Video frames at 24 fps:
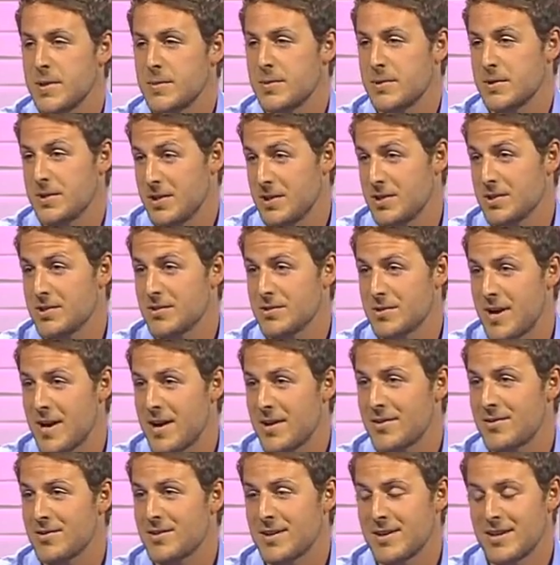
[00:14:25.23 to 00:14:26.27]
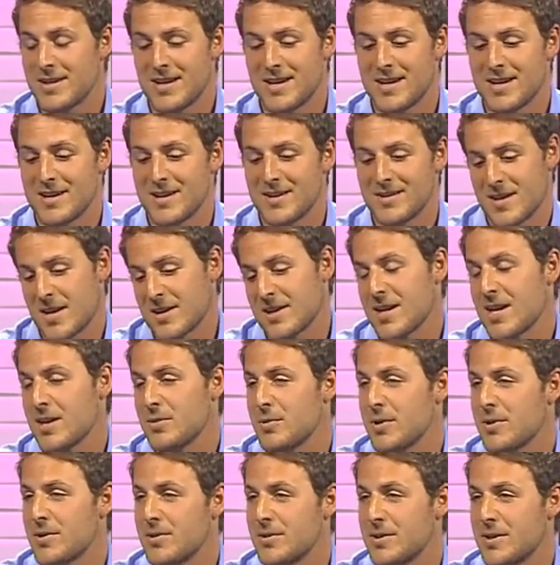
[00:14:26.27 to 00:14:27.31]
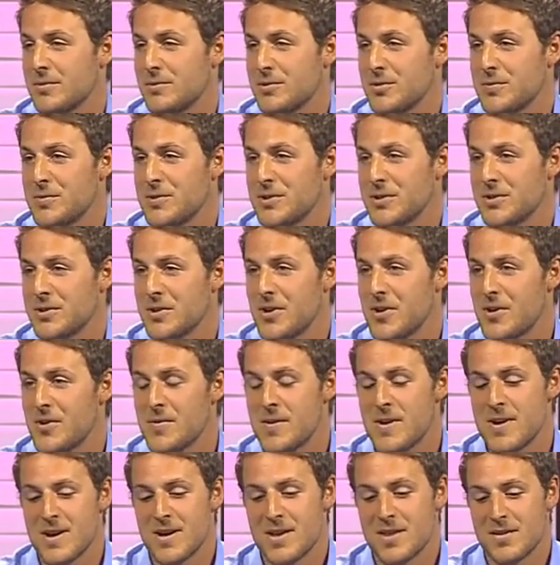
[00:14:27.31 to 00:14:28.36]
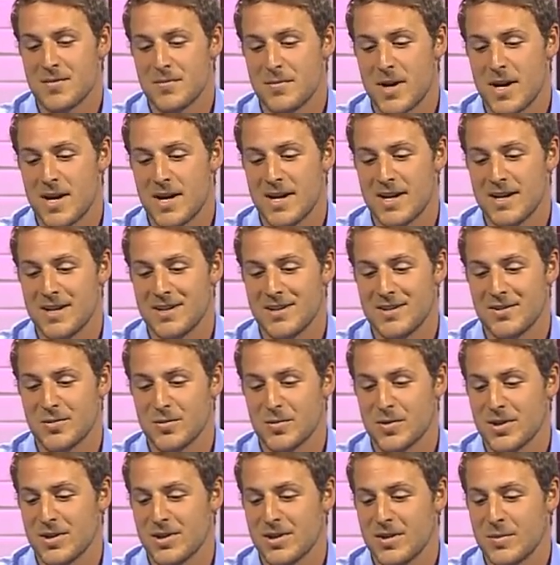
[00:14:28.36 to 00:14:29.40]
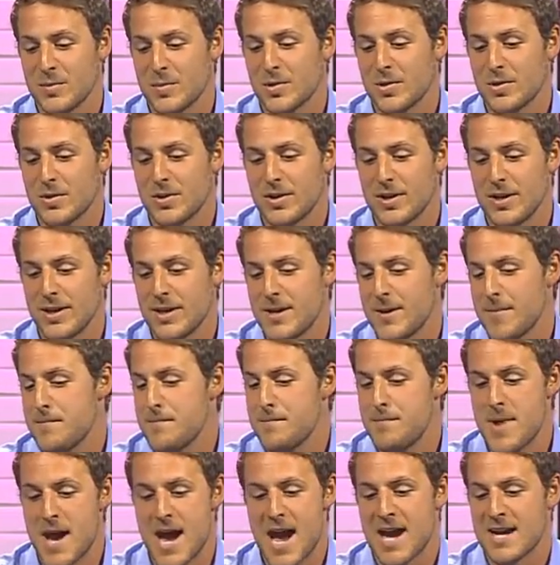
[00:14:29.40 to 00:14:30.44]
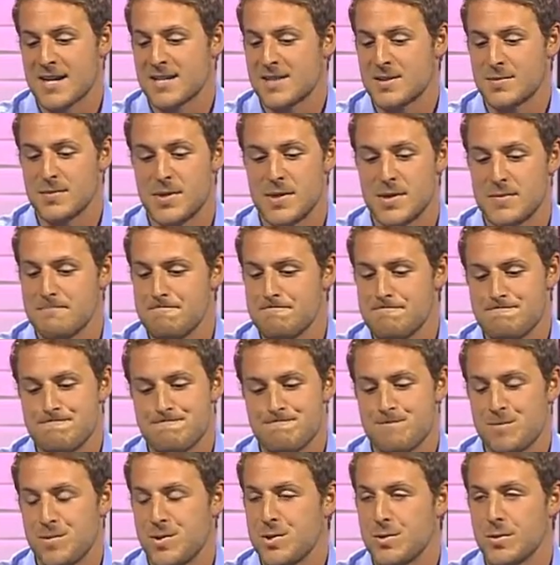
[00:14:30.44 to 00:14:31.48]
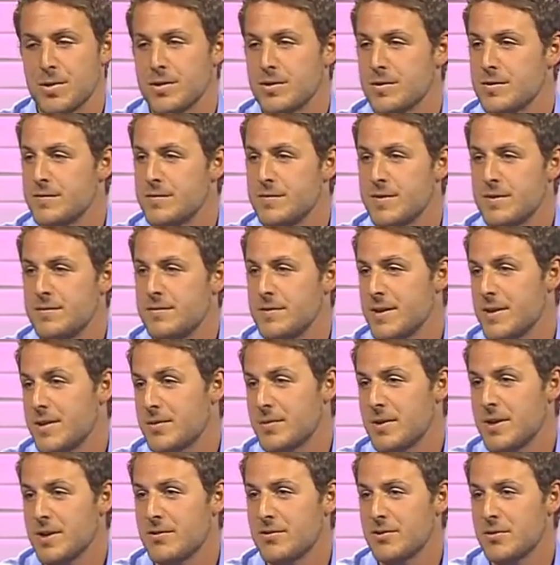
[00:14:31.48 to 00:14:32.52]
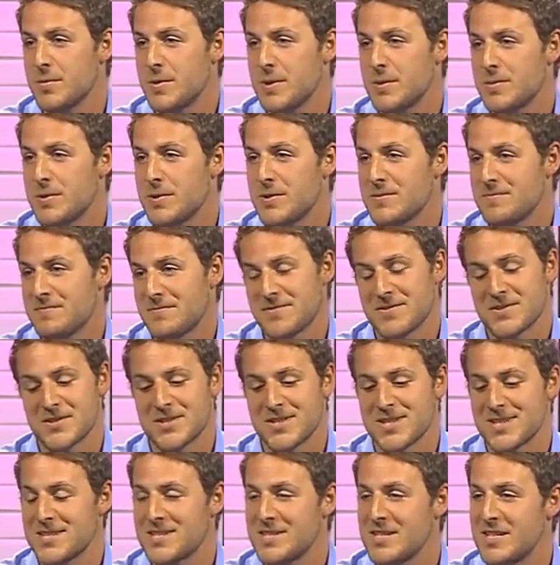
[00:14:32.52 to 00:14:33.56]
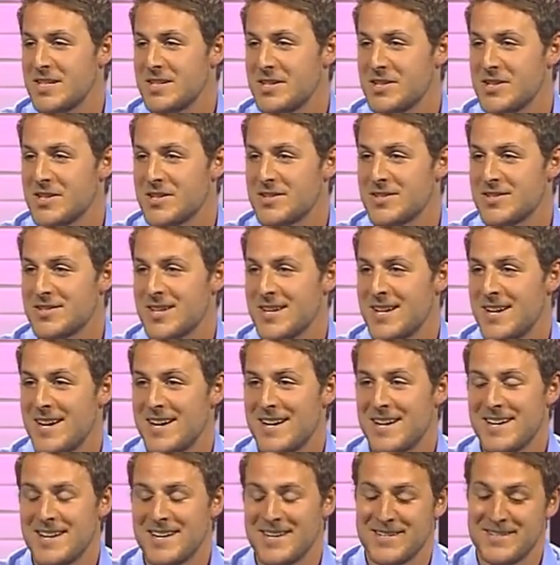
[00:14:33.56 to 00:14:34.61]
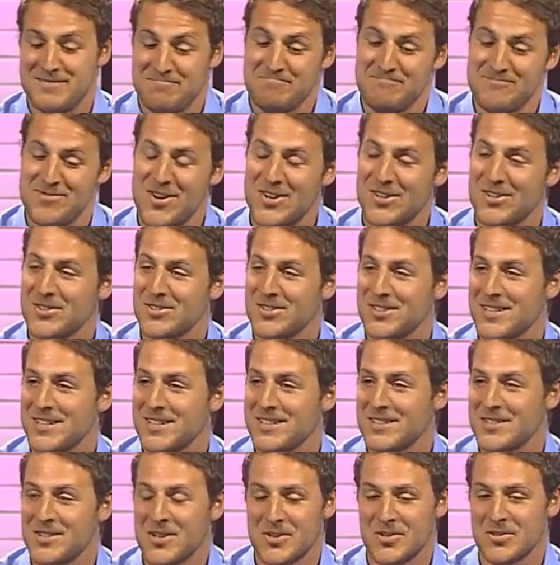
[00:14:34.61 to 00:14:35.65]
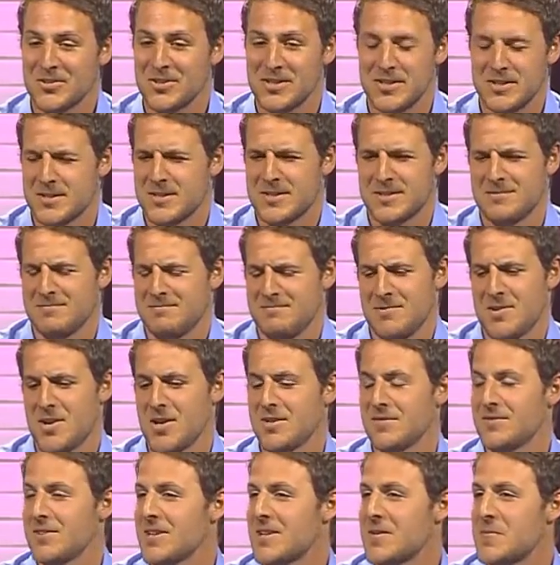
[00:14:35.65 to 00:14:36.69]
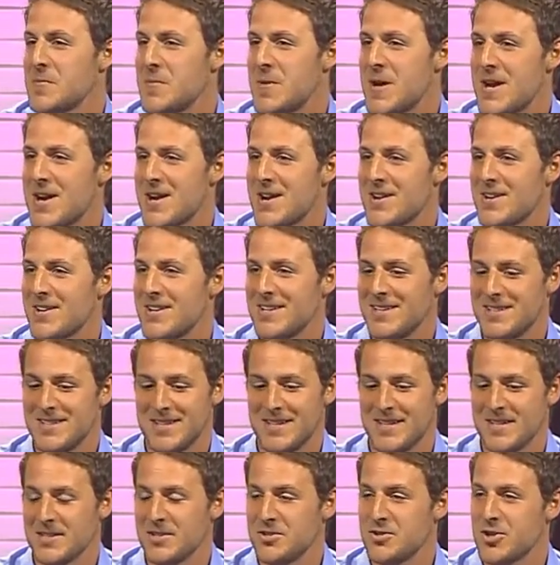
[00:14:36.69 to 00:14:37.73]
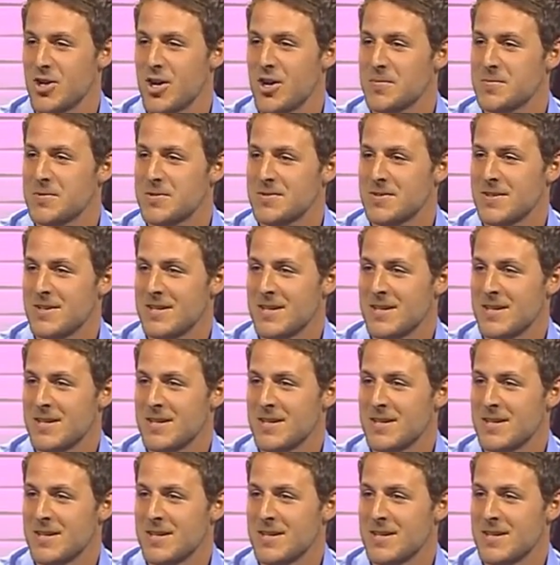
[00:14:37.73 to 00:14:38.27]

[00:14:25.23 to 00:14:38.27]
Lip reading: year-round, again, with only room to grow. The mine will employ maximum 250, 300 people for 16 years. Not only does it not even compare in the jobs